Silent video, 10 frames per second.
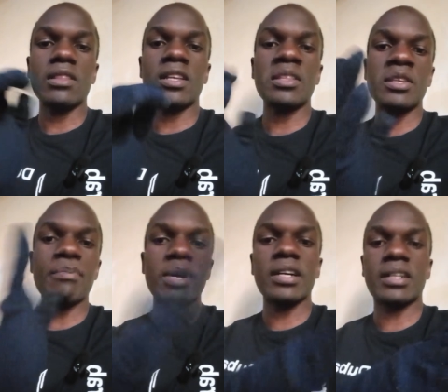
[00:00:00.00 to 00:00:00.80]
than
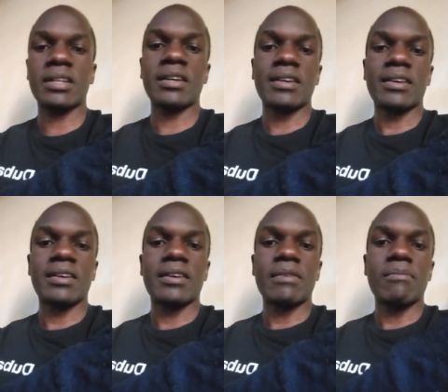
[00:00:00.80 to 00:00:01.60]
the buyer.
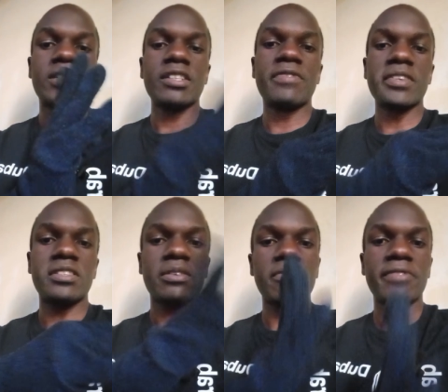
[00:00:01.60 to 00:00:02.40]
But if
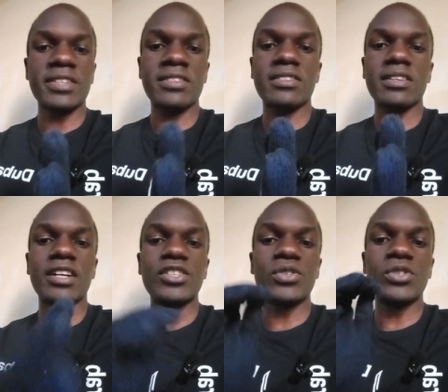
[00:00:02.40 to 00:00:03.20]
it's the reverse
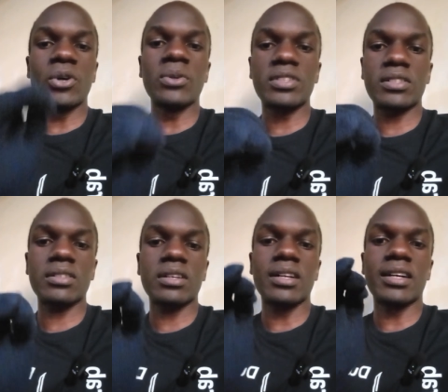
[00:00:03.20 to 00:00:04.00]
and you
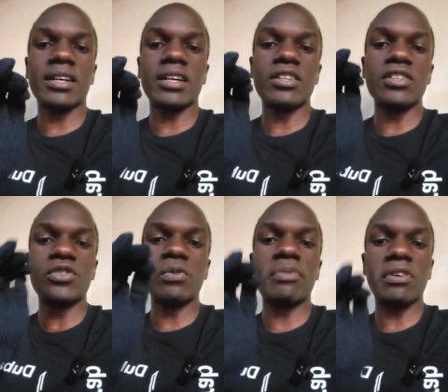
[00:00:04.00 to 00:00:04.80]
don't
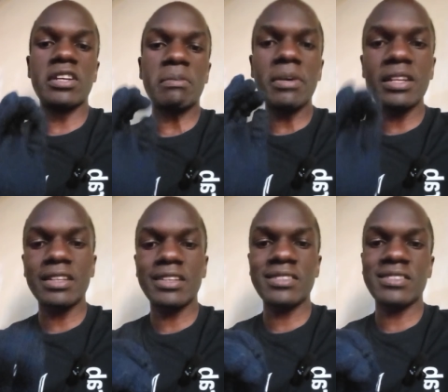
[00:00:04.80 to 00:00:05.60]
do periodic
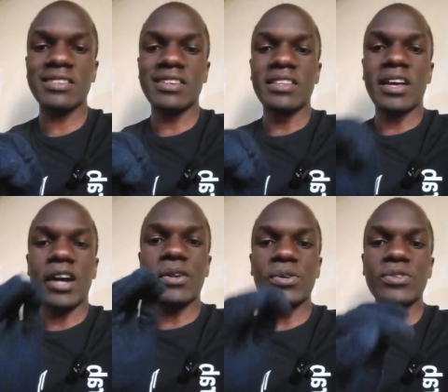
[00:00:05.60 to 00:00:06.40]
maintenance
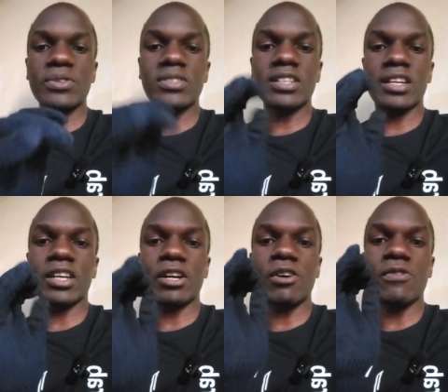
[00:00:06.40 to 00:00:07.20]
and also
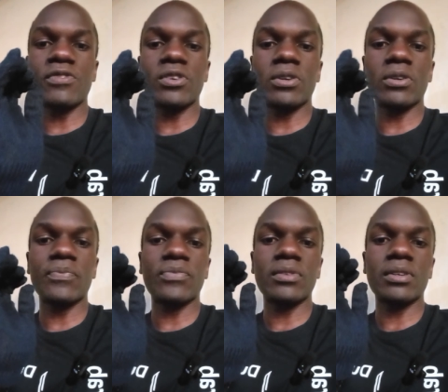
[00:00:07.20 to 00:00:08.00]
take care of
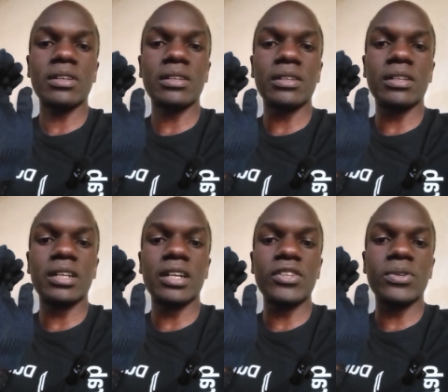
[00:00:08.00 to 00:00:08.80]
your
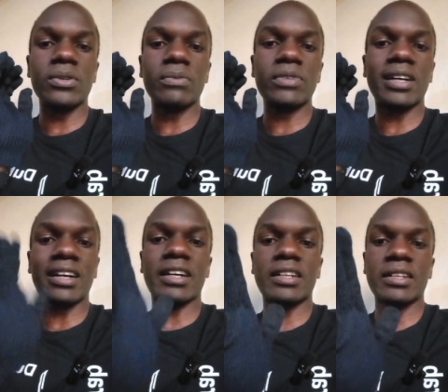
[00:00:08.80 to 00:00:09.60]

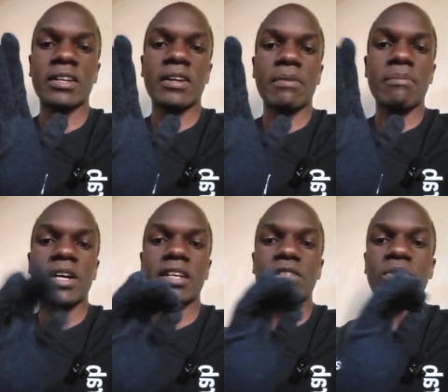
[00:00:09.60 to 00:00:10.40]
car
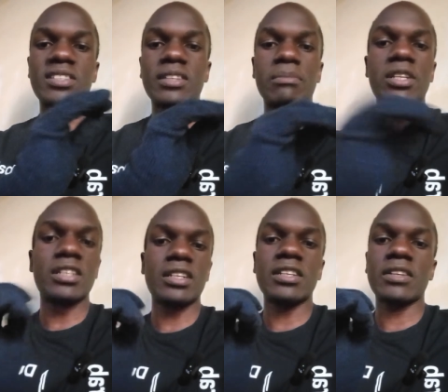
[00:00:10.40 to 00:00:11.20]
by doing some
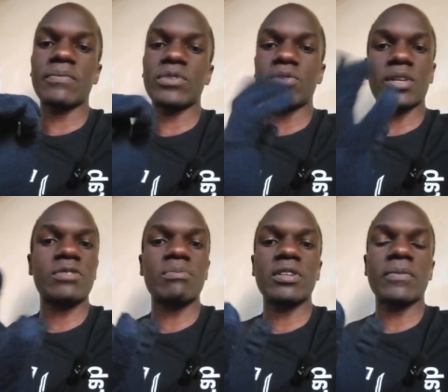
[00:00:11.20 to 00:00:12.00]
detailing,
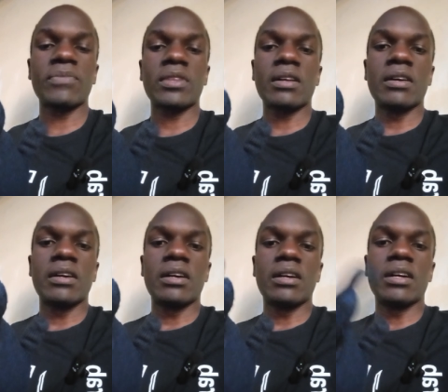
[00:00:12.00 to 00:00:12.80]
trust me,
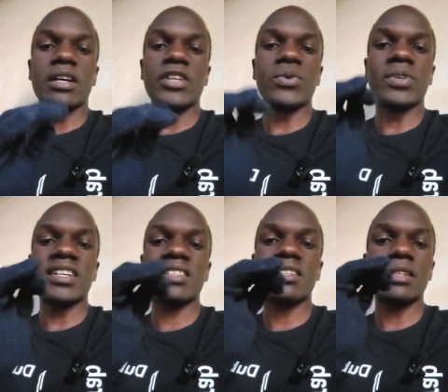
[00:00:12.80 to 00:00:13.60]
you'll
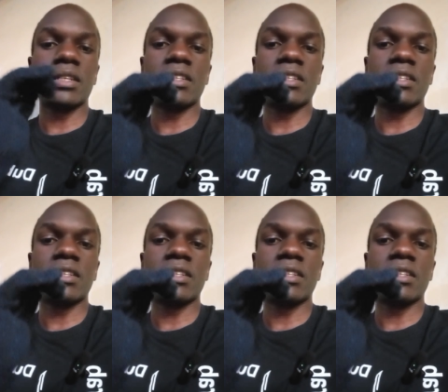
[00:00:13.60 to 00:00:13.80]
get